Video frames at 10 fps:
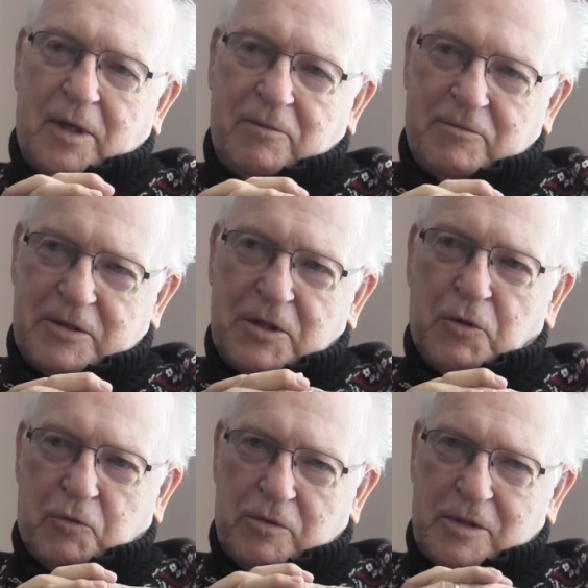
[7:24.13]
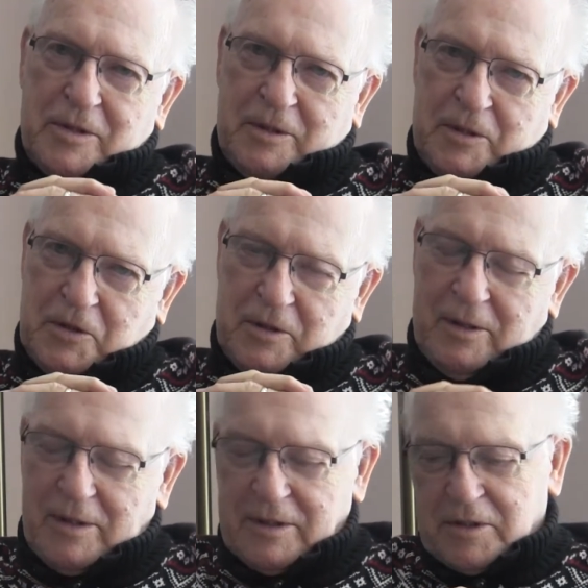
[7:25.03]
I was interested in
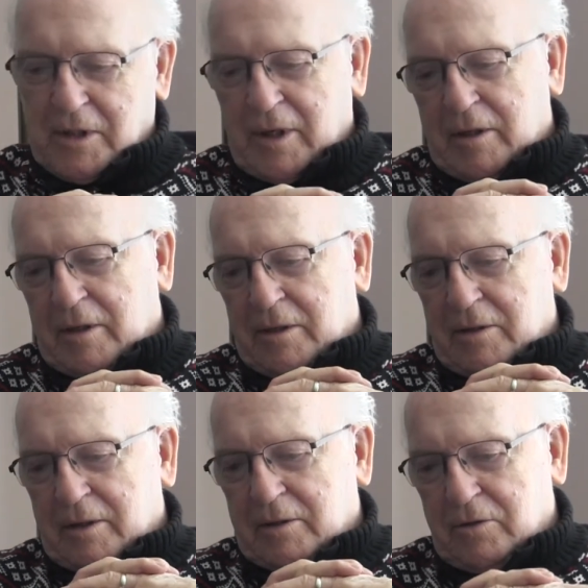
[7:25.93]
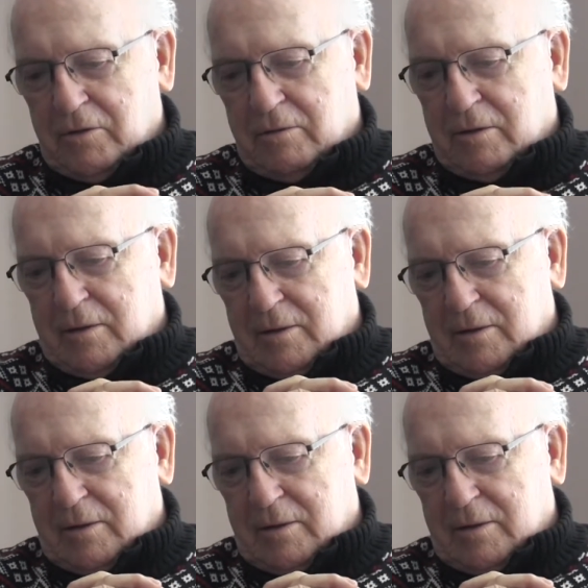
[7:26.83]
this kind of thing too.